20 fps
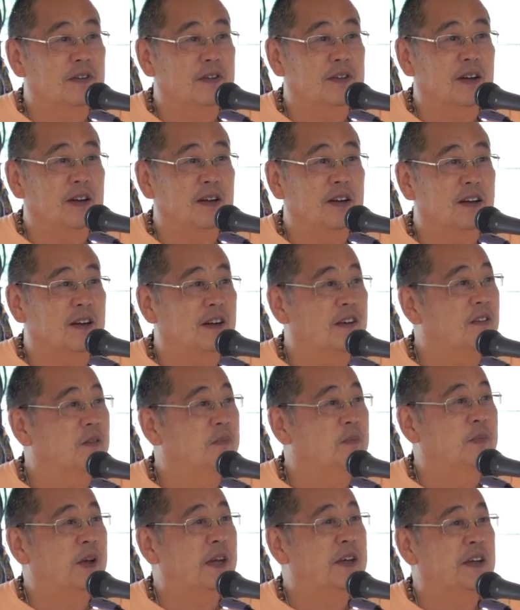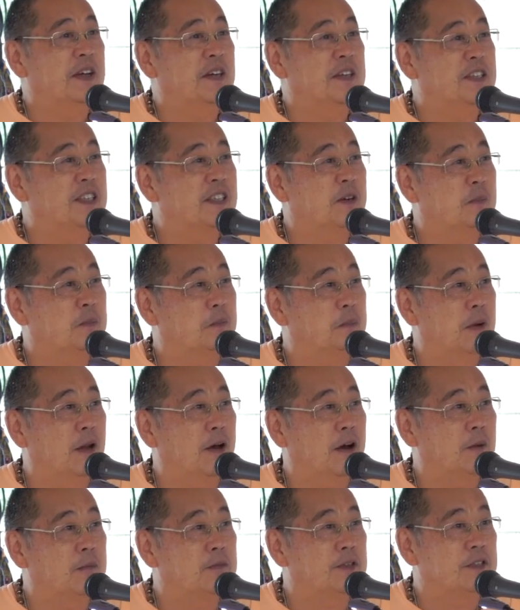uh, making some
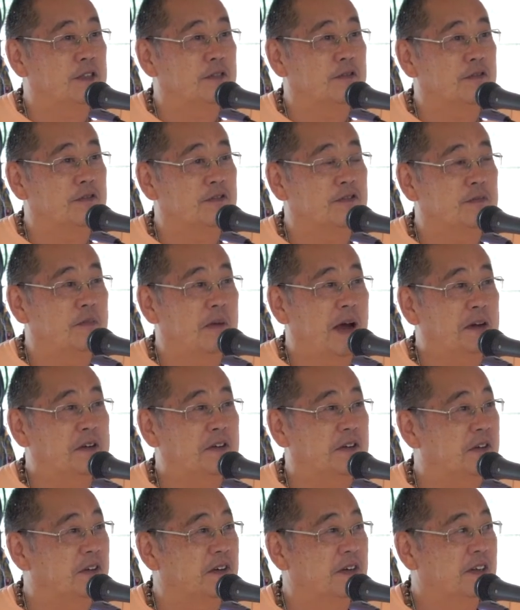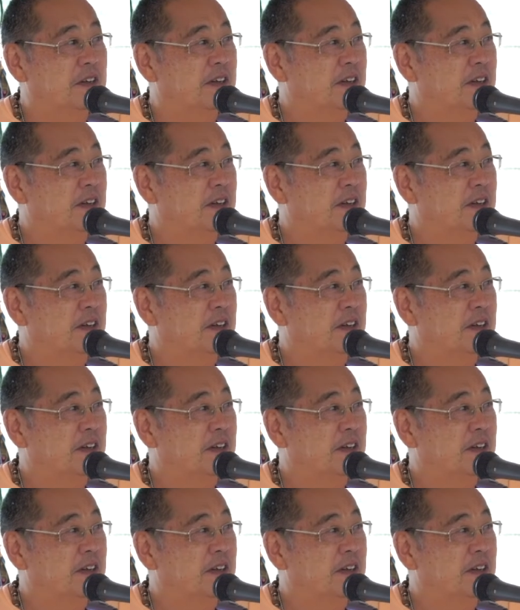blobs of matter